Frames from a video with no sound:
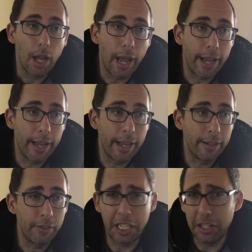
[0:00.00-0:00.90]

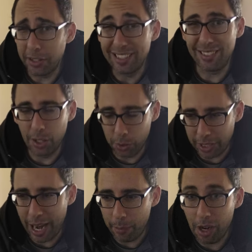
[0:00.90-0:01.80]
and yeah, it's an old
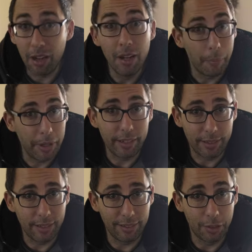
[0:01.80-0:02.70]
camera, but it
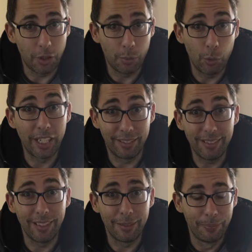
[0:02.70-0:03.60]
does the job well
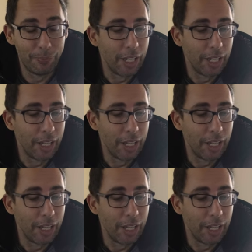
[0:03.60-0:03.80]
still.